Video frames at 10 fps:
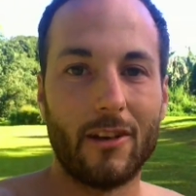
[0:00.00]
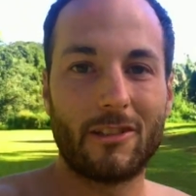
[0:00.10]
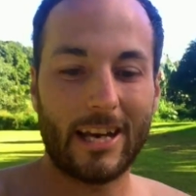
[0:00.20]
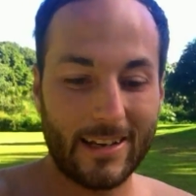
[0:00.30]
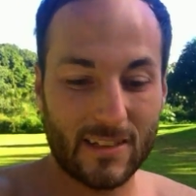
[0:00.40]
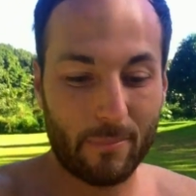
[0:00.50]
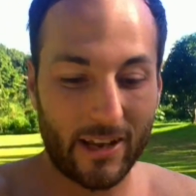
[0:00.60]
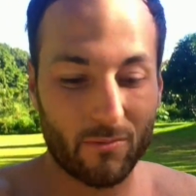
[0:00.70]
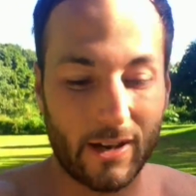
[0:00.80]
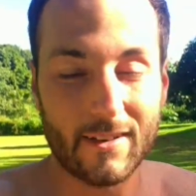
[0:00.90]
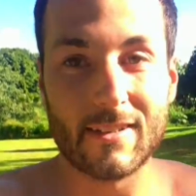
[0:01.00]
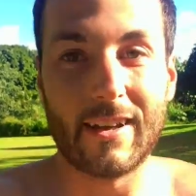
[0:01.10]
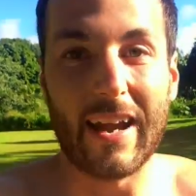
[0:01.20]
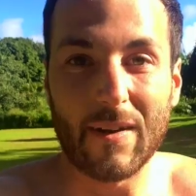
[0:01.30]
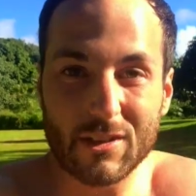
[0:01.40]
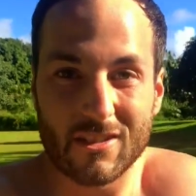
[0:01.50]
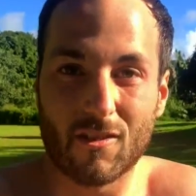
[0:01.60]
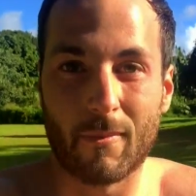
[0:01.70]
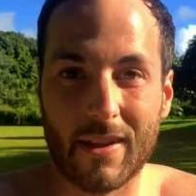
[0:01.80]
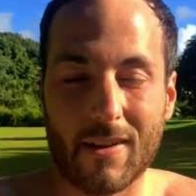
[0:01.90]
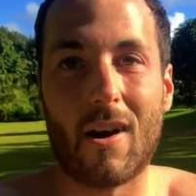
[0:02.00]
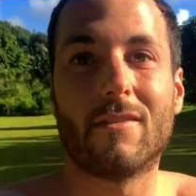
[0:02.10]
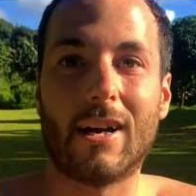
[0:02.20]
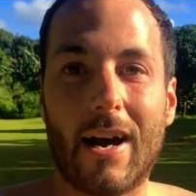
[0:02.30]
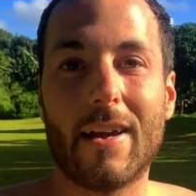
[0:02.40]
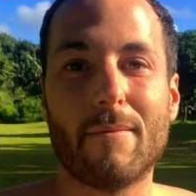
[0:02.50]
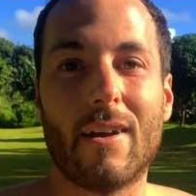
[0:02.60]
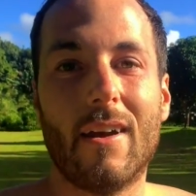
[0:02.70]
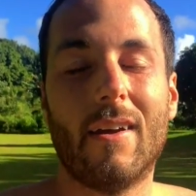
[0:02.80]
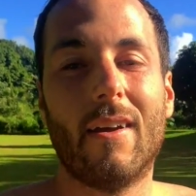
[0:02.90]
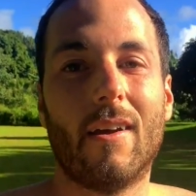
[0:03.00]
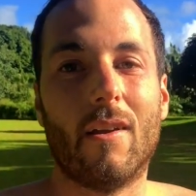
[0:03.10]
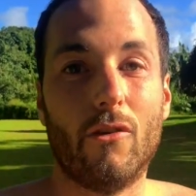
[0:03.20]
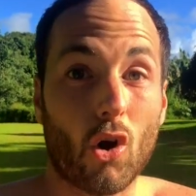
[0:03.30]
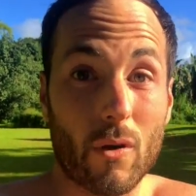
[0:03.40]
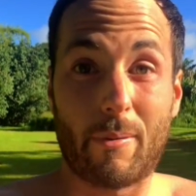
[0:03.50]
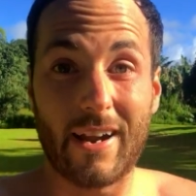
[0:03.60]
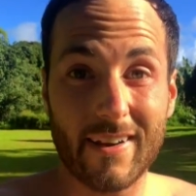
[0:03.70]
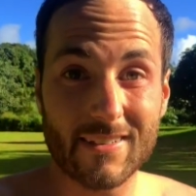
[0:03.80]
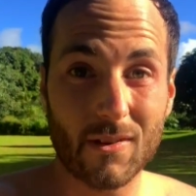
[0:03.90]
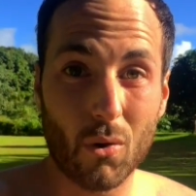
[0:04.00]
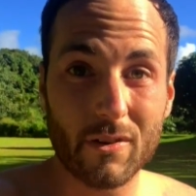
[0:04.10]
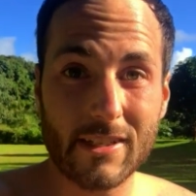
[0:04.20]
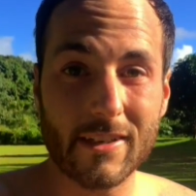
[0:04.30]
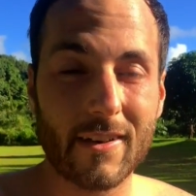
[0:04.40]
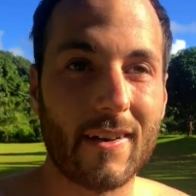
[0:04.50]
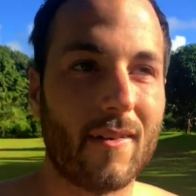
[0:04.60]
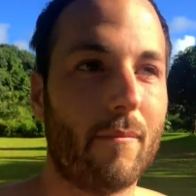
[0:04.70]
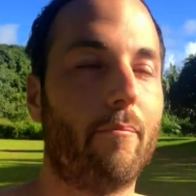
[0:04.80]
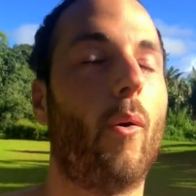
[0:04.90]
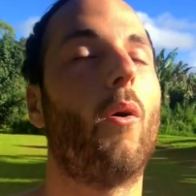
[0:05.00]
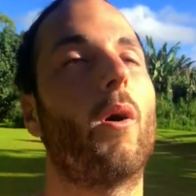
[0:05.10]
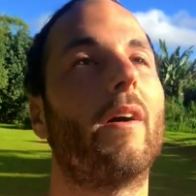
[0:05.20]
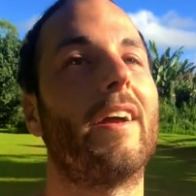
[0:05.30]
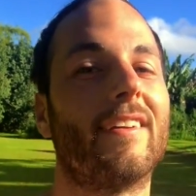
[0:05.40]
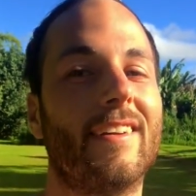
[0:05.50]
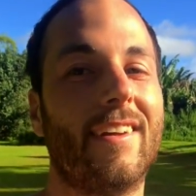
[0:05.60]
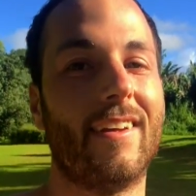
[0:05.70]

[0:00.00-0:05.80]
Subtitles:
Your tenants paid rent every single month on time, no repairs the whole year, boring.